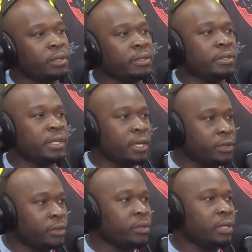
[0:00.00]
than
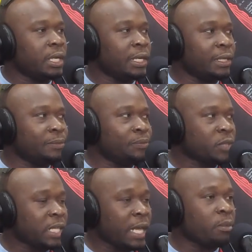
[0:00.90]
other
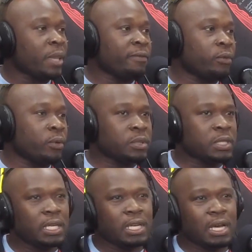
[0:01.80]
cloud platforms.
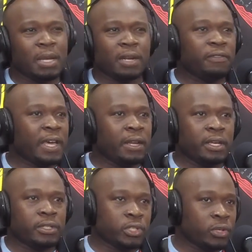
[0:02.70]
I'm not a fan of
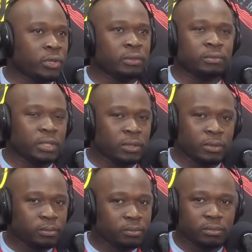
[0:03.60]
Azure,
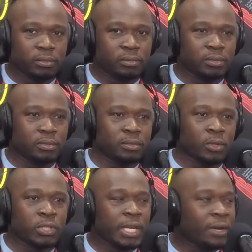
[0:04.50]
no
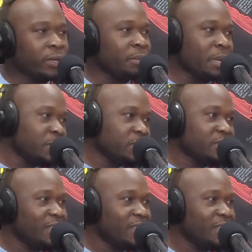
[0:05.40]
shade on them. I just